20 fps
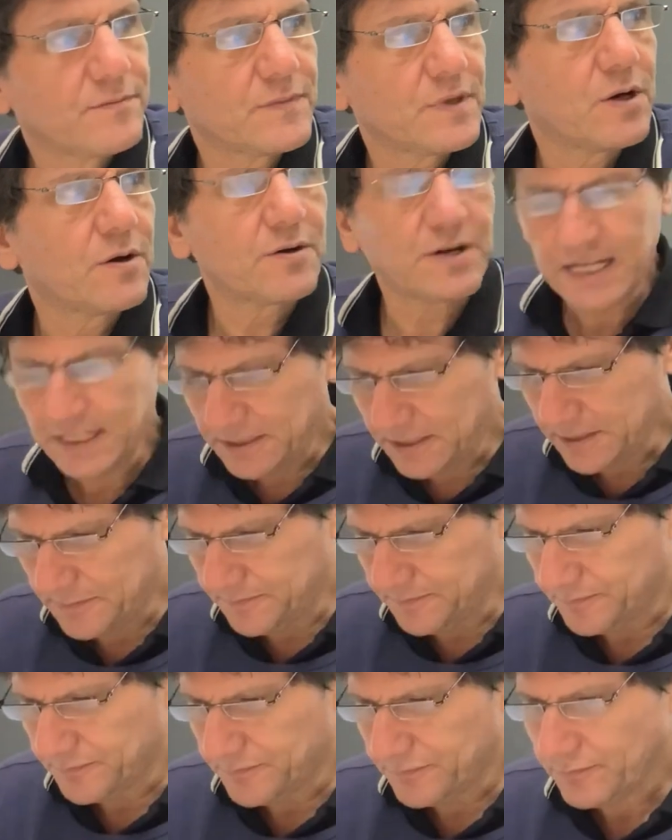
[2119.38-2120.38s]
All right?
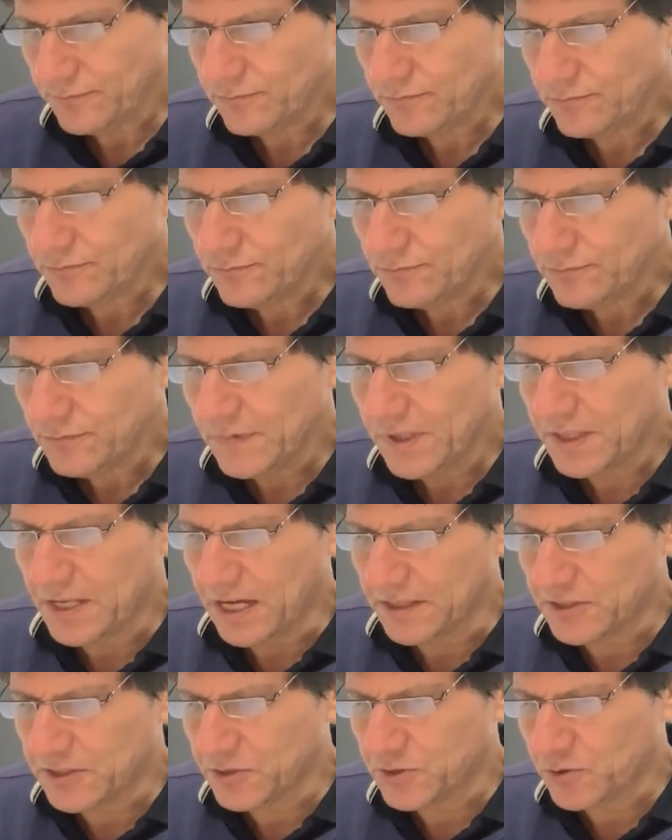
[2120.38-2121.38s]

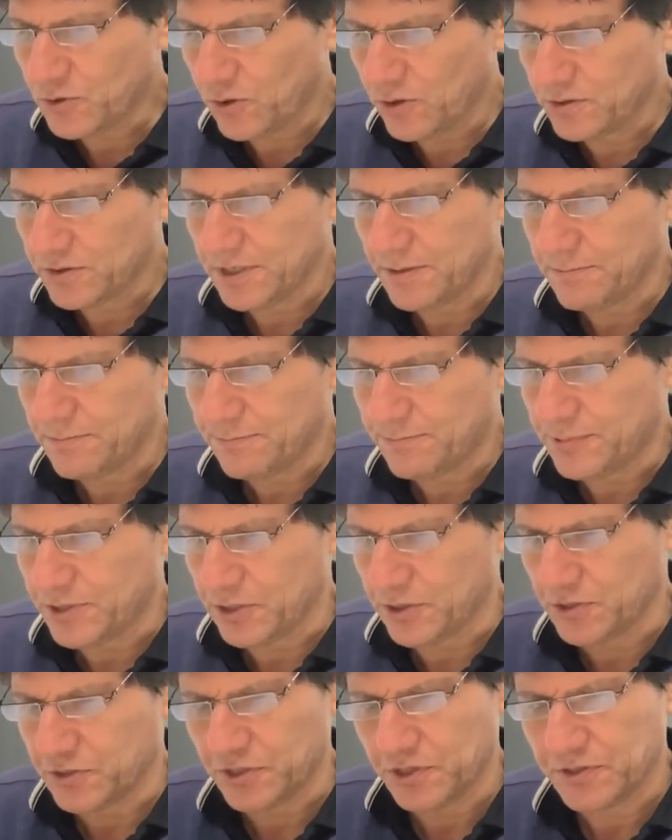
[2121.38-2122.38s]
That is called
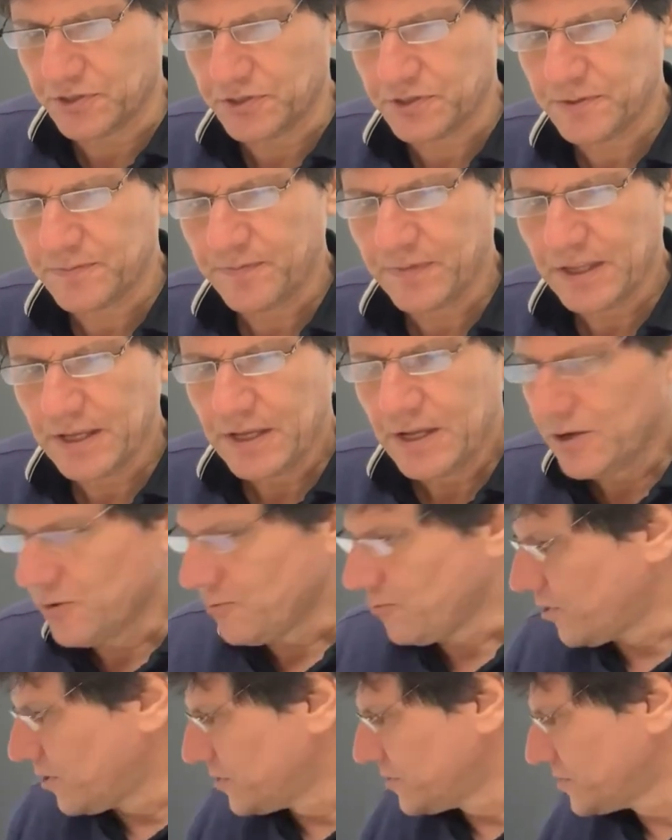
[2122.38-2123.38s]
implicatures.
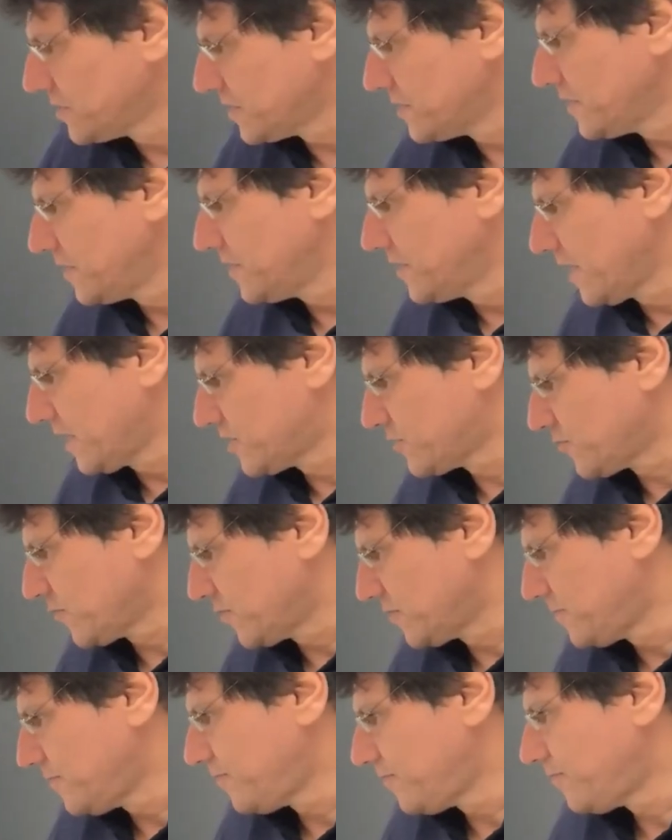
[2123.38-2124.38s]
What is it? The next
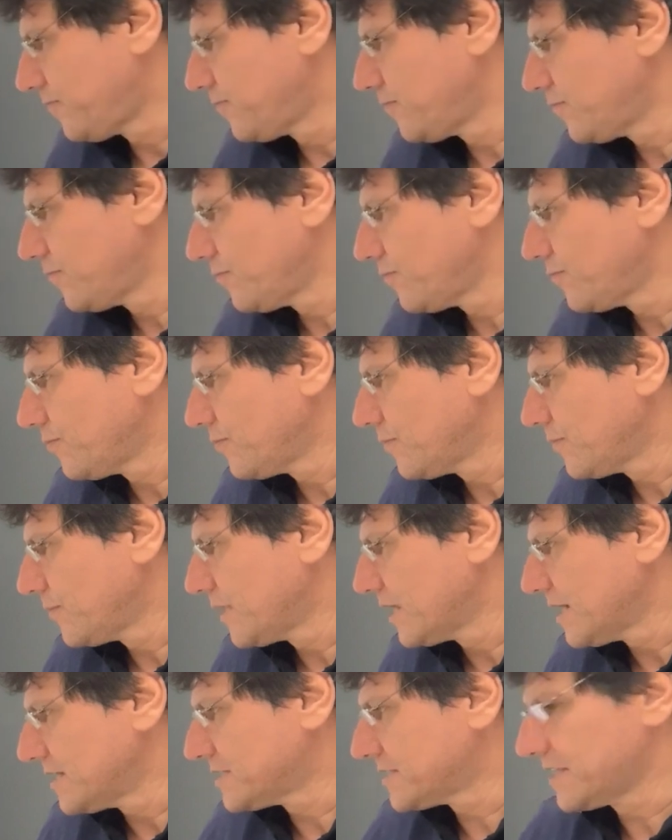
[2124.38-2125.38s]
one.
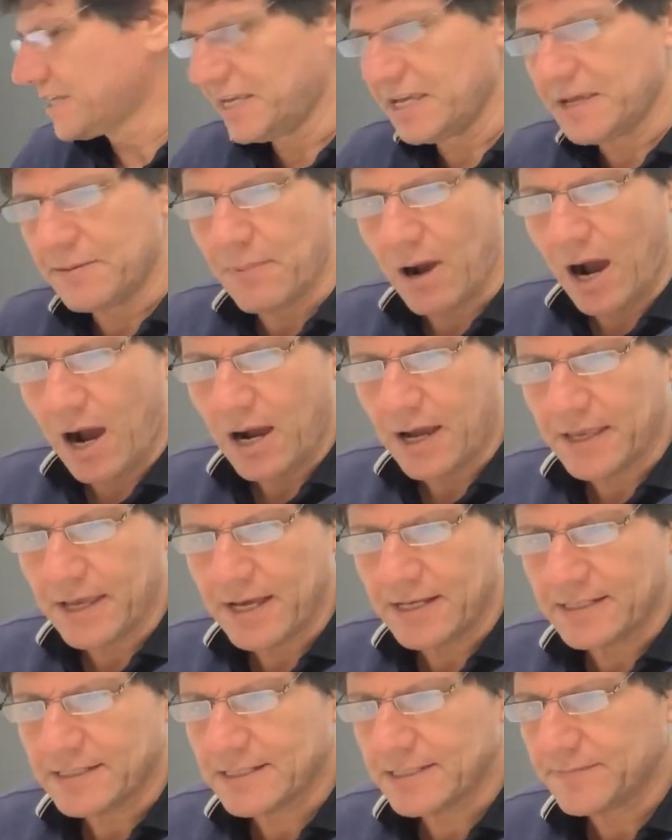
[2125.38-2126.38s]
A schema.
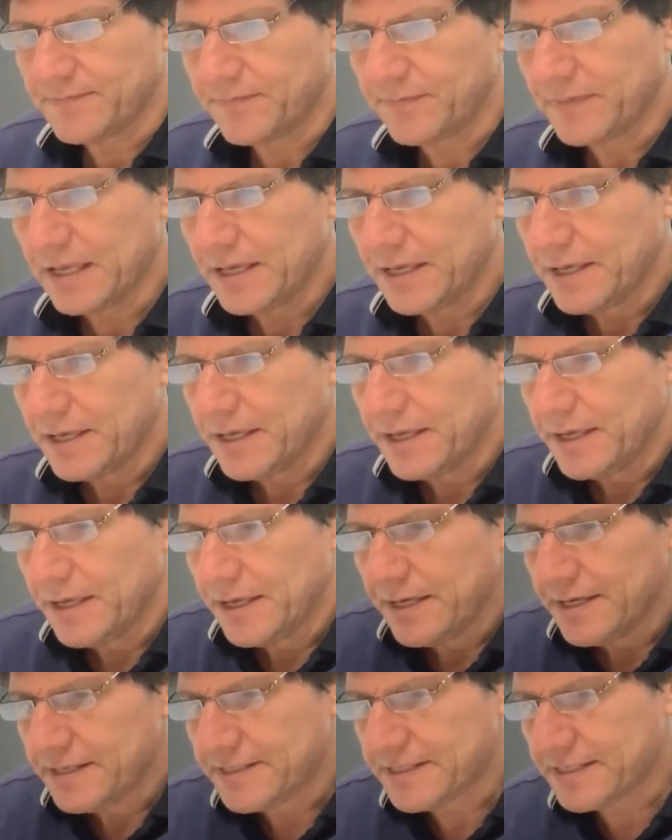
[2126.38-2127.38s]
Yes?
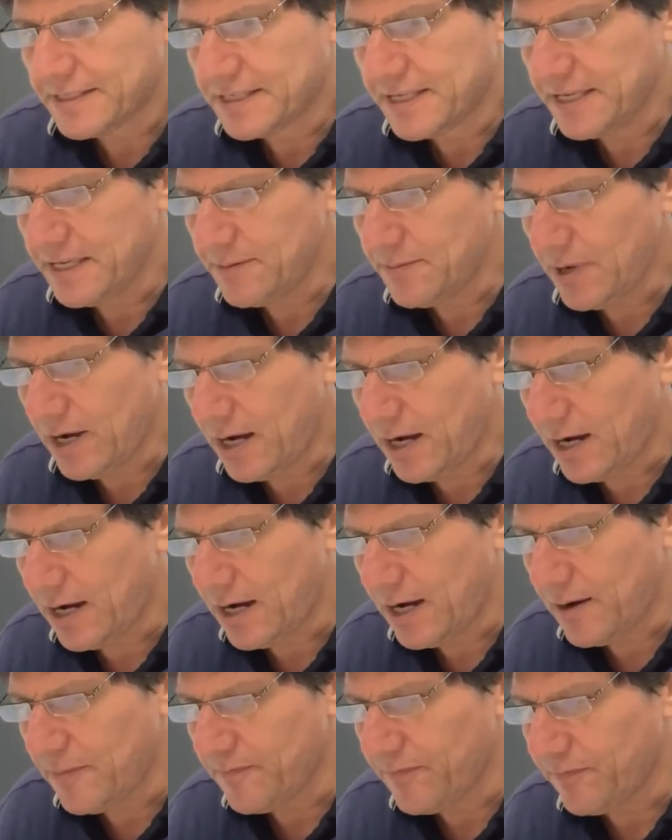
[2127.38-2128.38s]

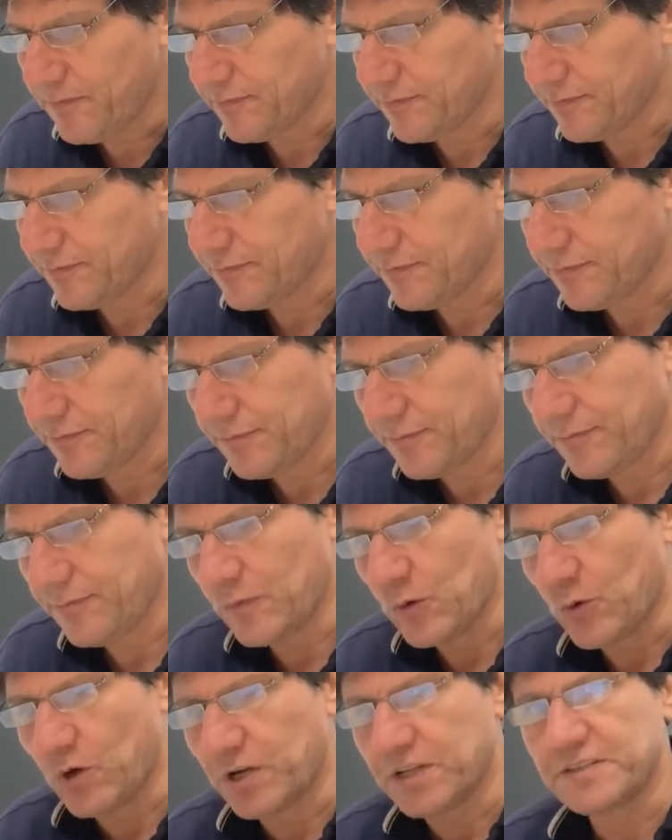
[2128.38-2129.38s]
Schema.
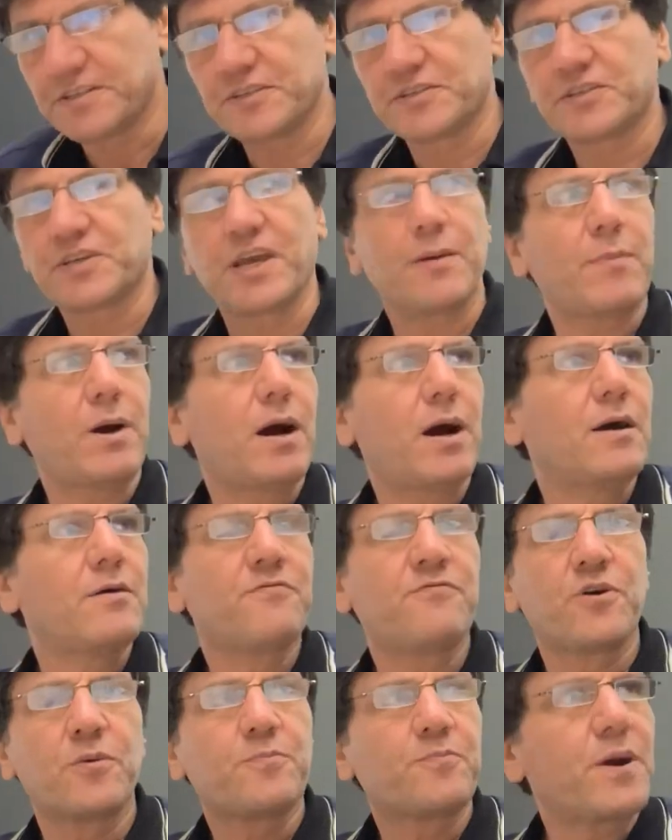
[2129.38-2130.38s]
What is a schema?
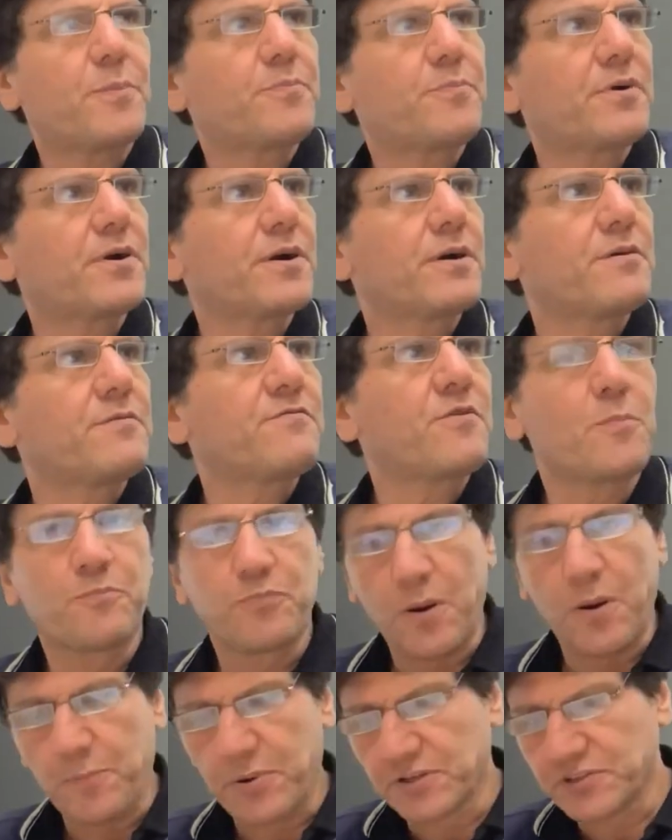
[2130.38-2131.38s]
For
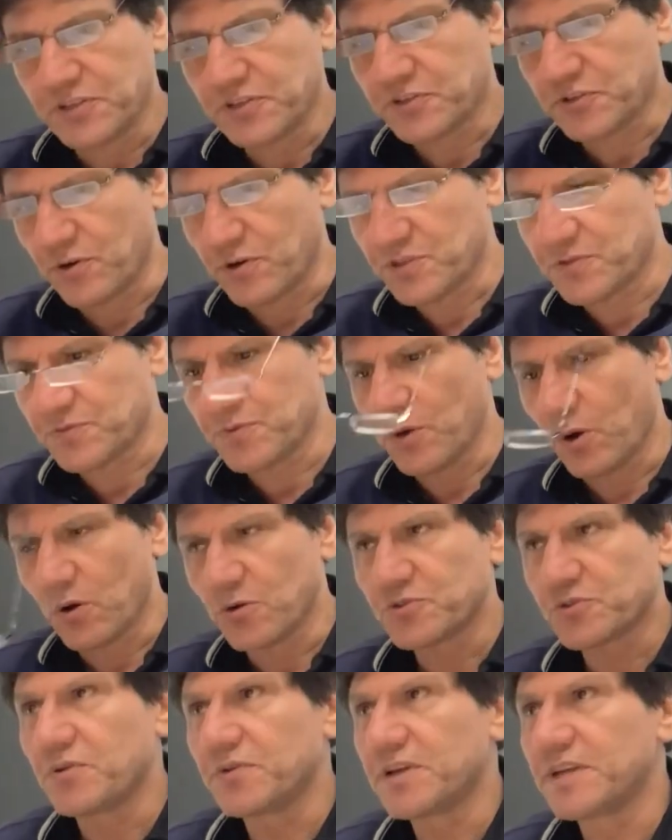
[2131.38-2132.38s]
proper discourse, we
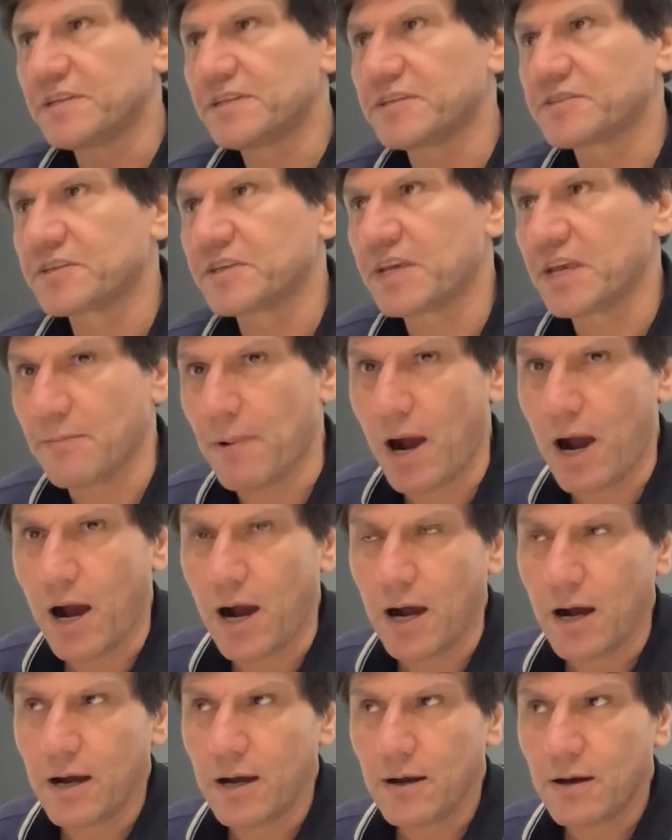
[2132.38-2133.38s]
also need a schema.
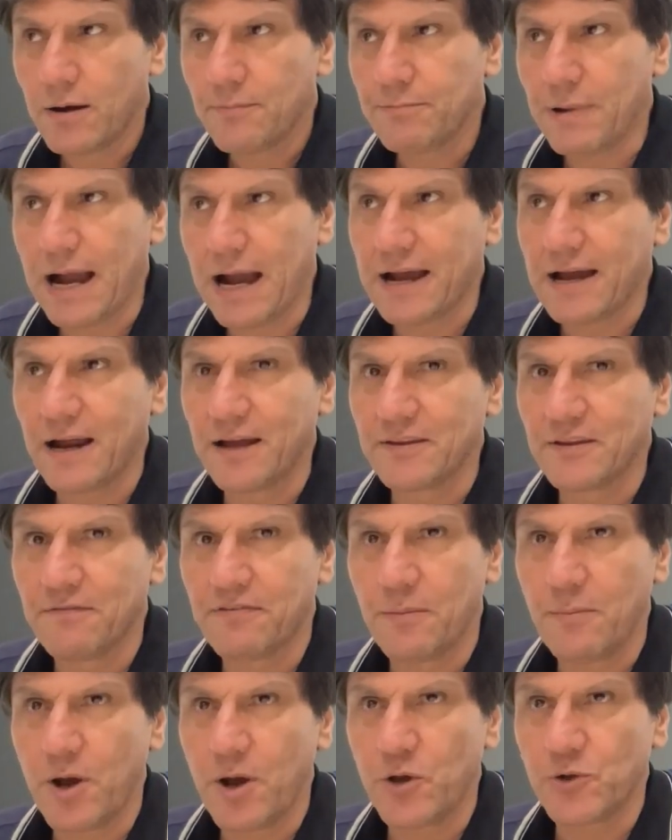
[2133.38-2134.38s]
Background
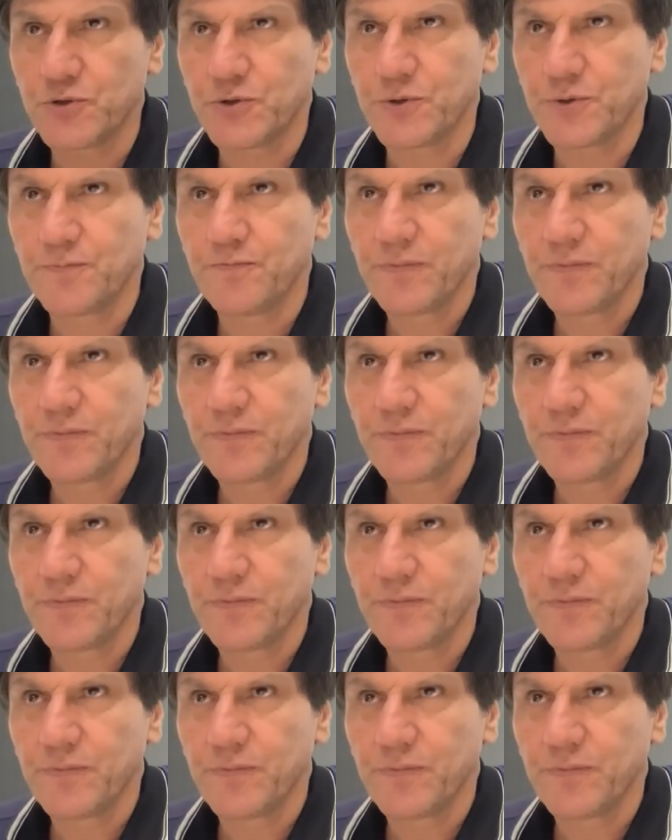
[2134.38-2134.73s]
information.